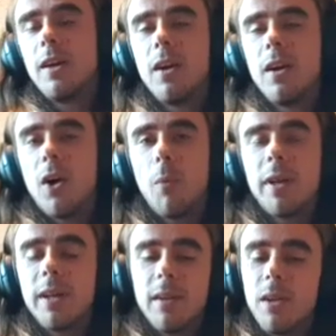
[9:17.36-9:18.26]
mean, a
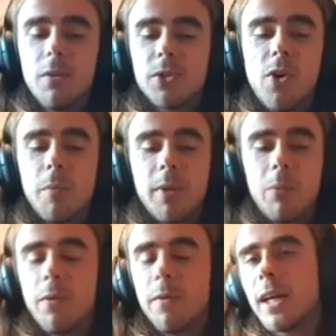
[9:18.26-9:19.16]
lot of the time, we want
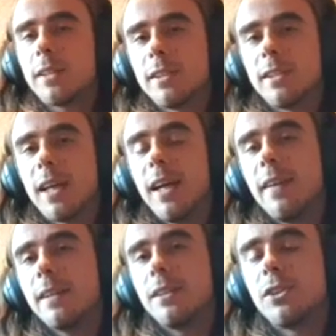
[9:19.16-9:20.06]
these huts to stay there.
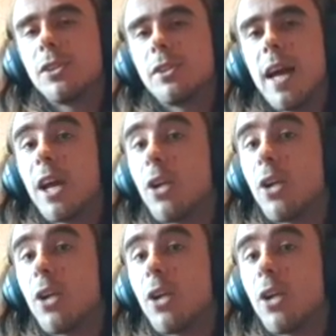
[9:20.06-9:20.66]
It's just how do we